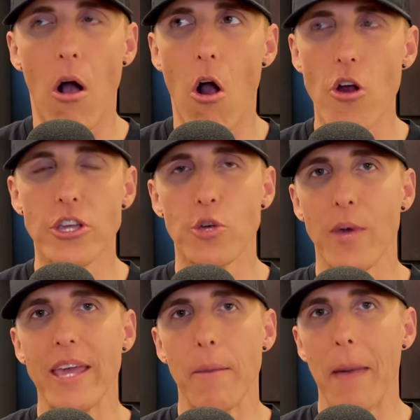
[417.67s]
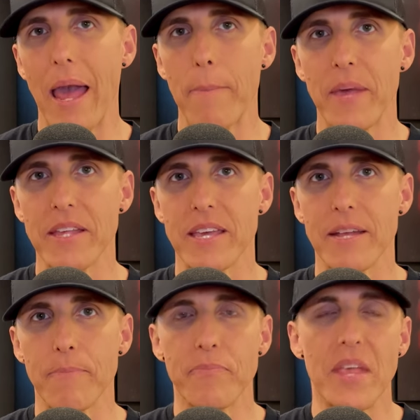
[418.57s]
Arguing, in my
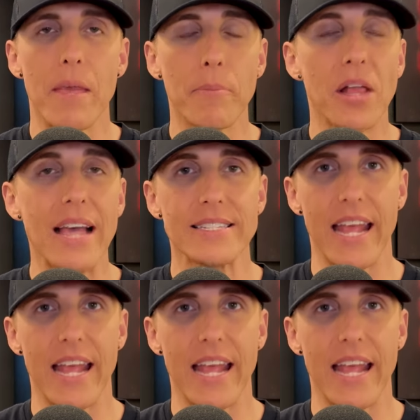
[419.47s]
opinion, implies